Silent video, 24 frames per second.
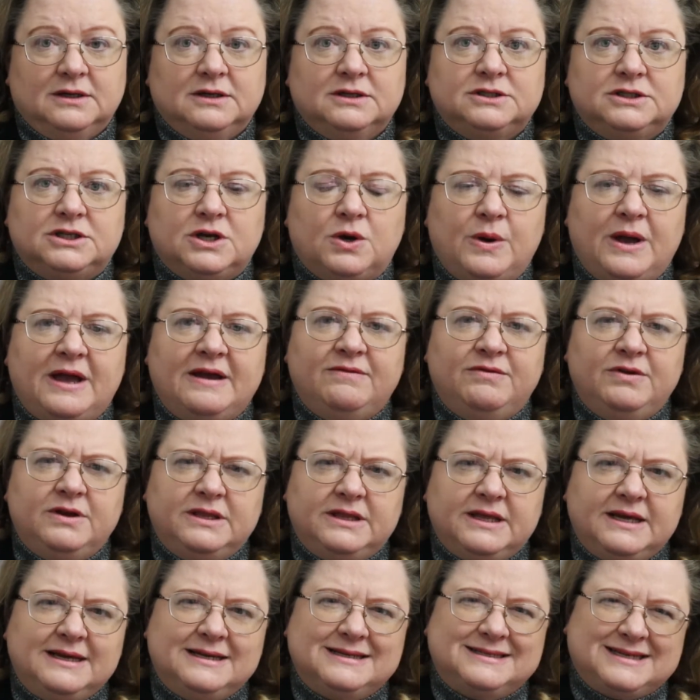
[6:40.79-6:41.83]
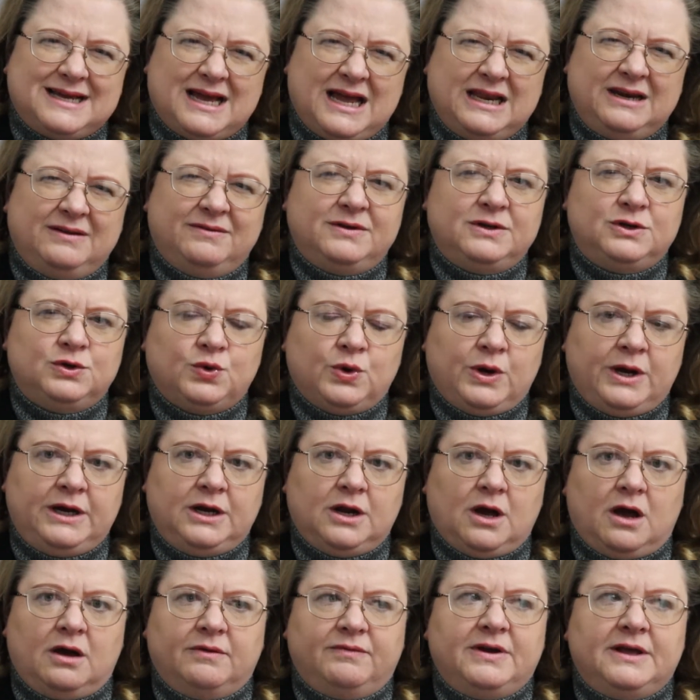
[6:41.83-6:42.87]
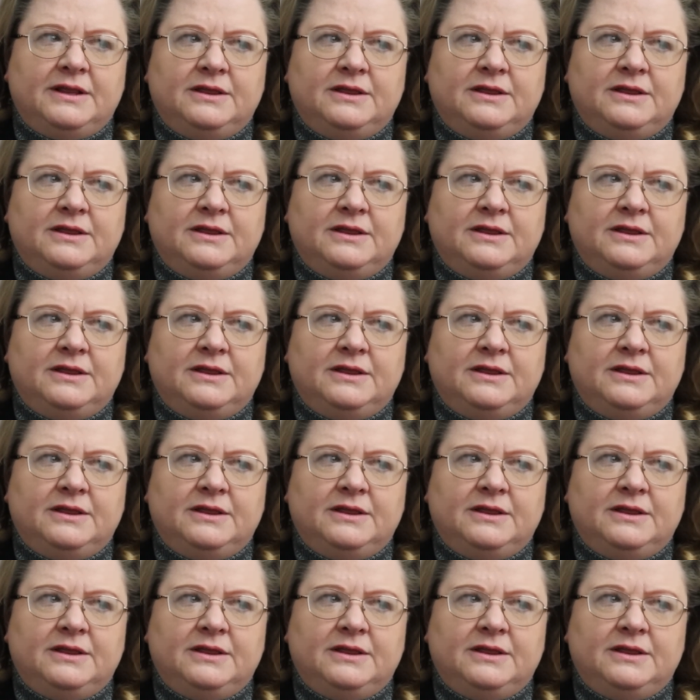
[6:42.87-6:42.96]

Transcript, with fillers: So everything is kind of a trade-off,